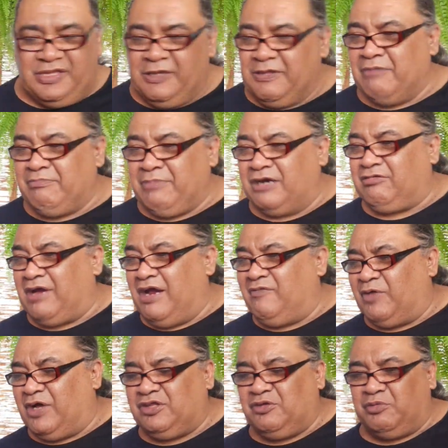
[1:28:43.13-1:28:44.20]
Yeah, my
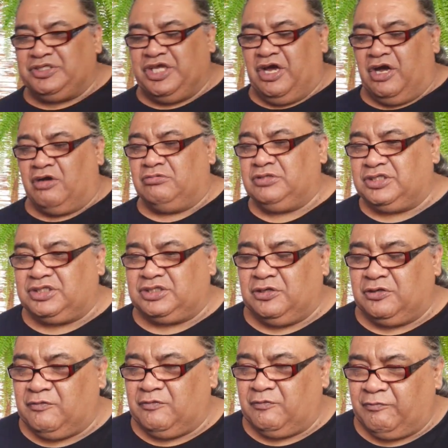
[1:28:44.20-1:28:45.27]
grandfather was the oldest
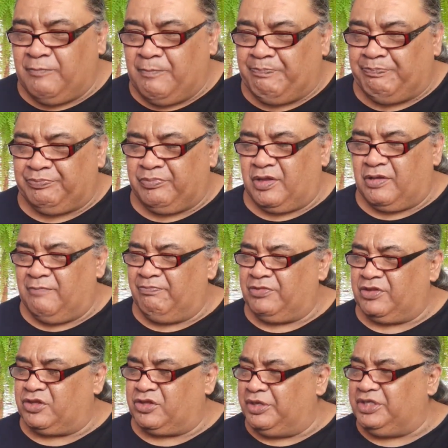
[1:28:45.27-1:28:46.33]
of
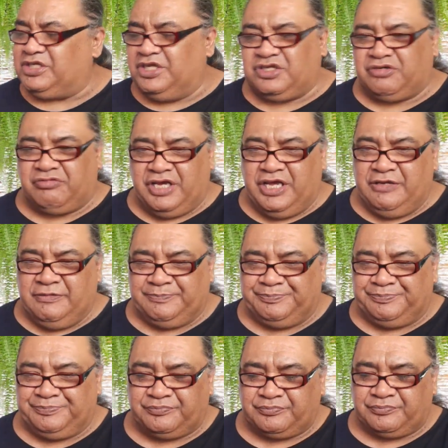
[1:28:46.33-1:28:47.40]
23,
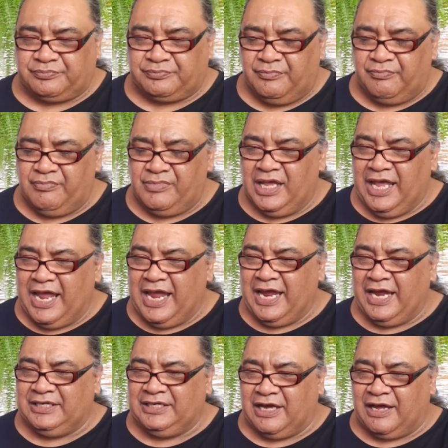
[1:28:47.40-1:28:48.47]

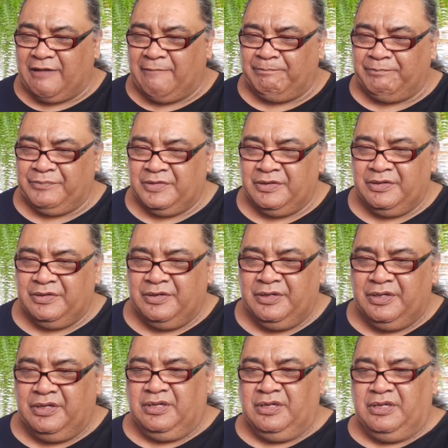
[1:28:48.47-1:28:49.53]
and
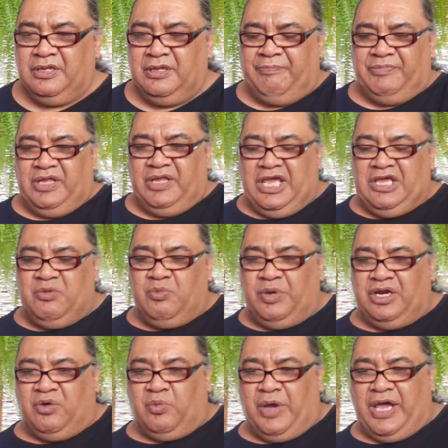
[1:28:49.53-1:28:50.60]
he
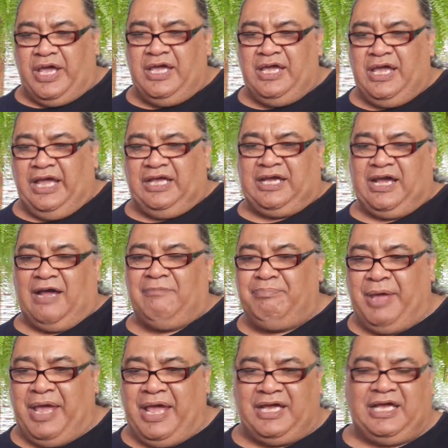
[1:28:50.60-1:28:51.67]
went away and come
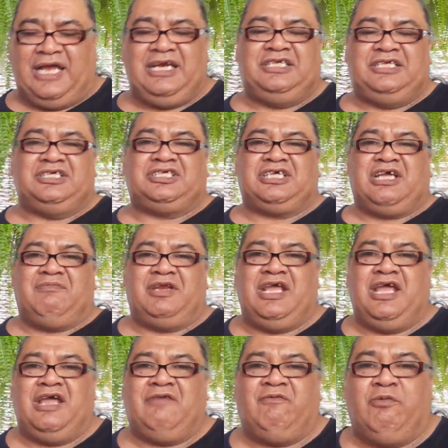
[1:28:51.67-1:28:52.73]
back, and he discovered
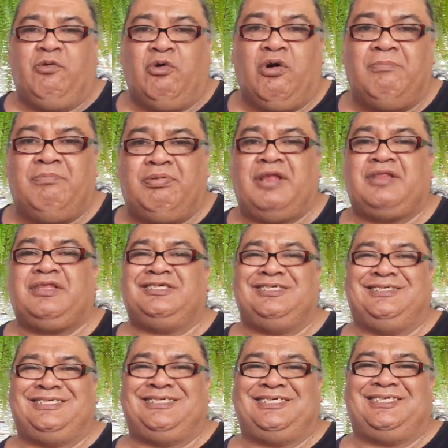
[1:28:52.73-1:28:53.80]
he had 4 brothers
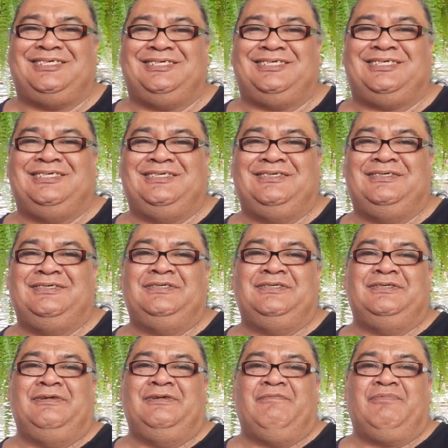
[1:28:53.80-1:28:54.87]
and sisters,
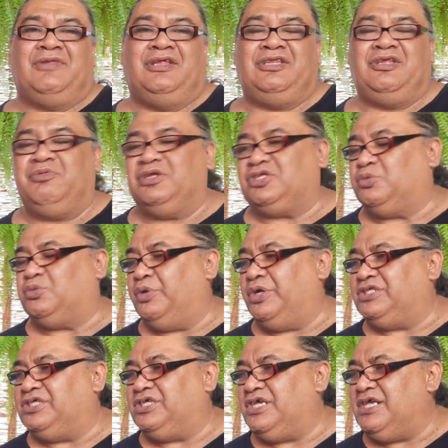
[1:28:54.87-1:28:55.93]
and there were
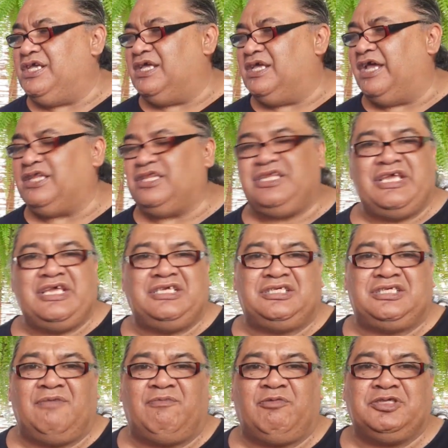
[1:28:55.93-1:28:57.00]
28
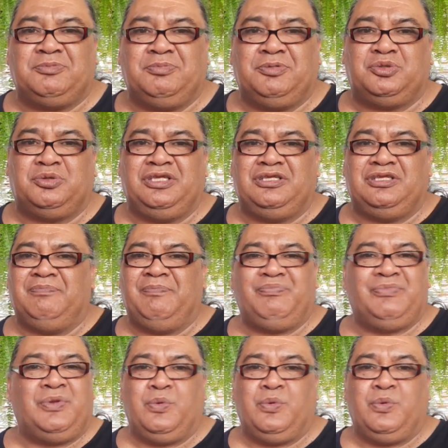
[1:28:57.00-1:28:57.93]
years difference between them.